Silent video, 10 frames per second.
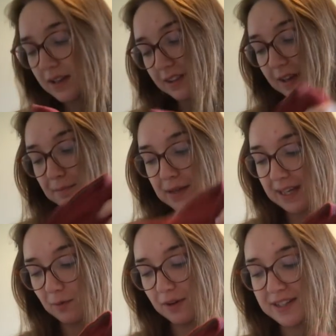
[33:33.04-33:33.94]
The
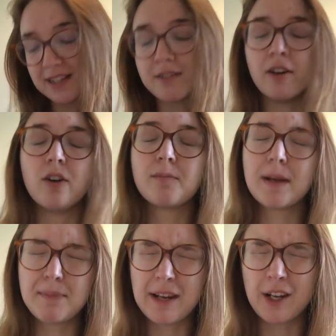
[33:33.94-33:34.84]
unpicking won't take too long, but
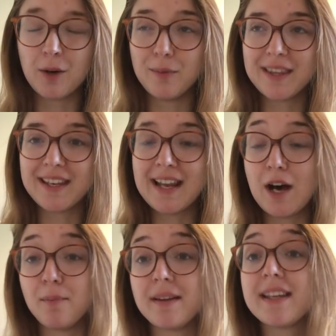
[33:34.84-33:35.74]
I better get on with it
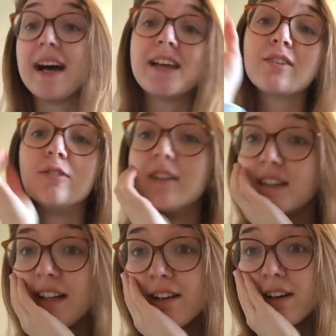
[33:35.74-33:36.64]
now. But yeah, I thought,
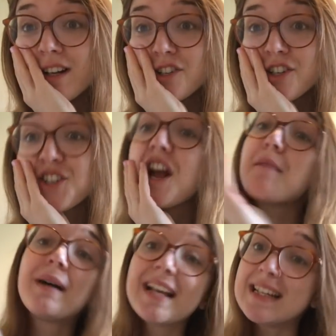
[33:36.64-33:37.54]
you know, I should share
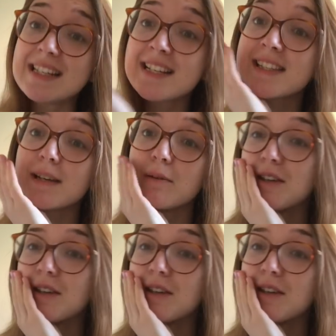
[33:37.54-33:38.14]
my idiocy with